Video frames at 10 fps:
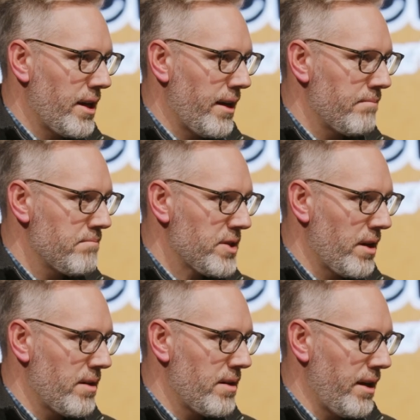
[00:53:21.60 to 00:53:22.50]

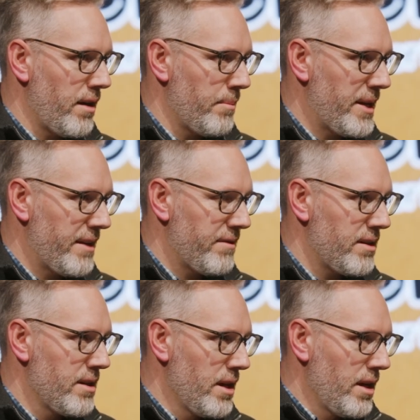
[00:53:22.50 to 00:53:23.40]

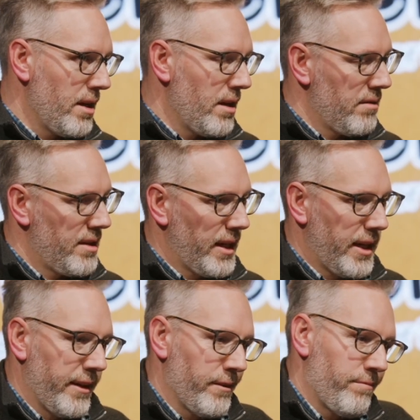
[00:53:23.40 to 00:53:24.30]
Even
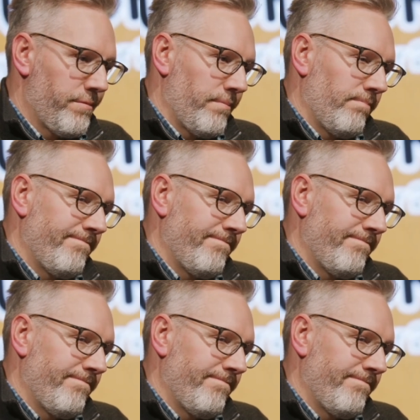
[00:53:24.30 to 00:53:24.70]
thinking of,